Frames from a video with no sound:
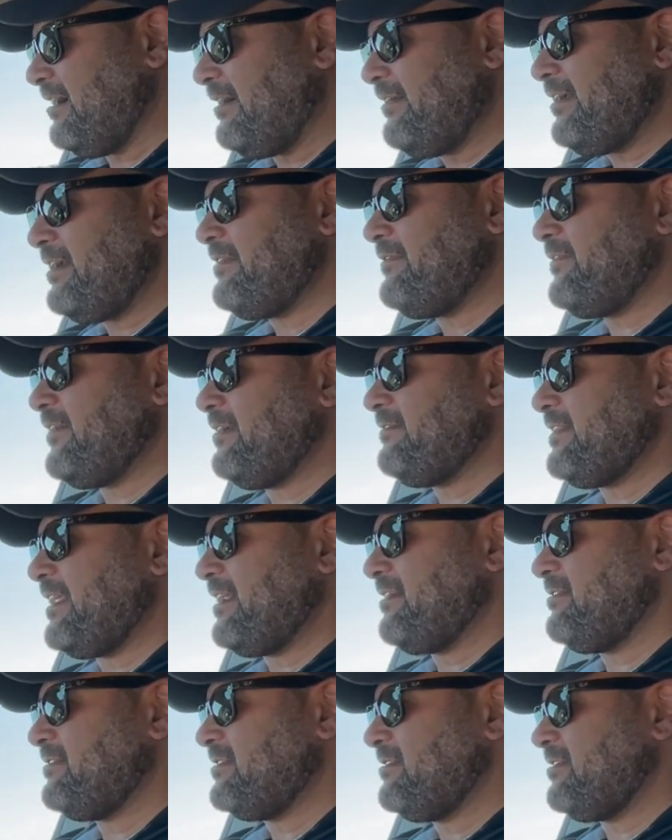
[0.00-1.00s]
I only felt
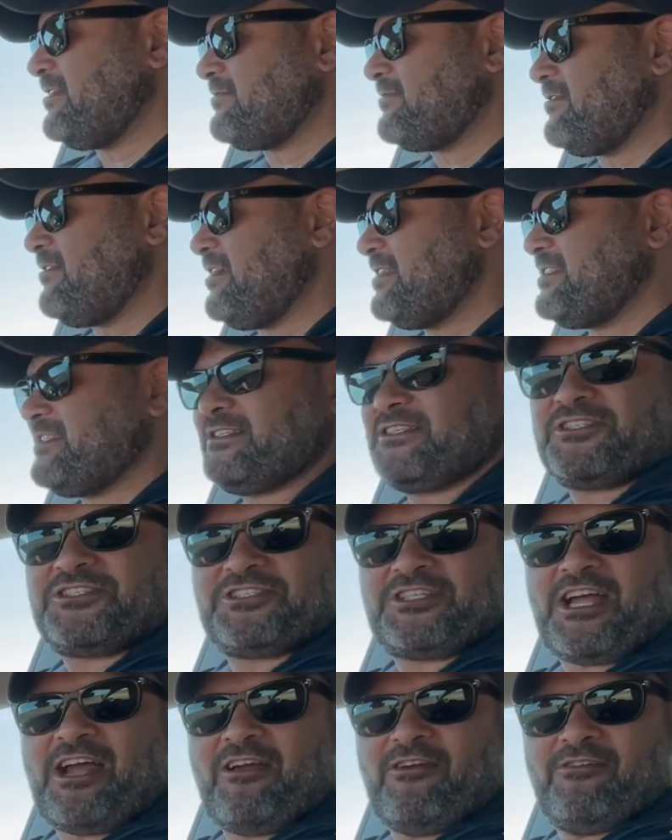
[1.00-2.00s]
that on like rides at the
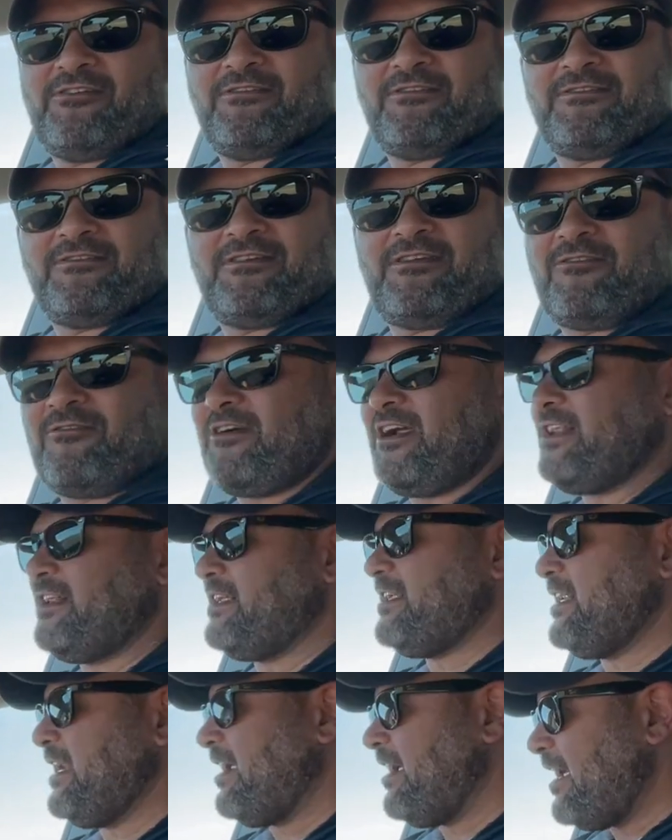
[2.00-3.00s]
show, or at
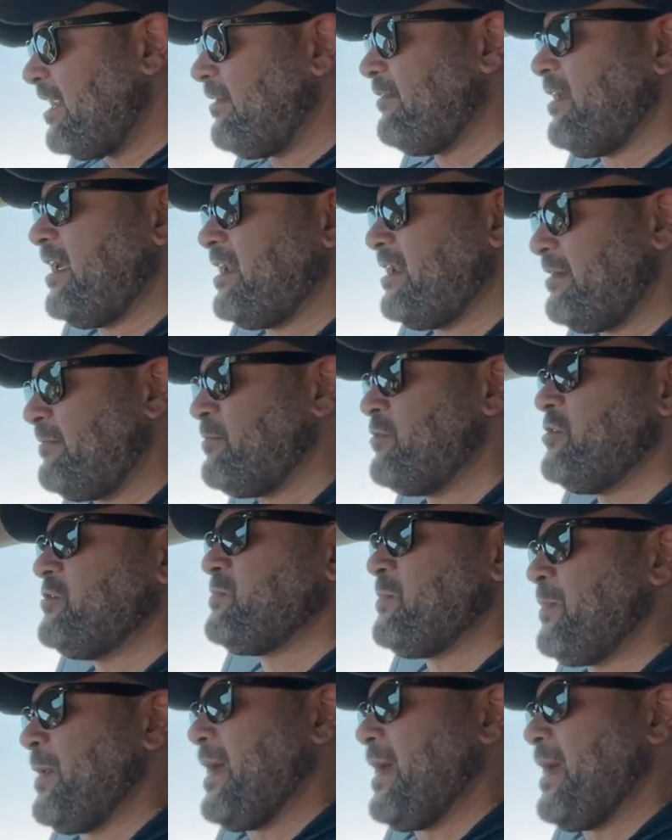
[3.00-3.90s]
an amusement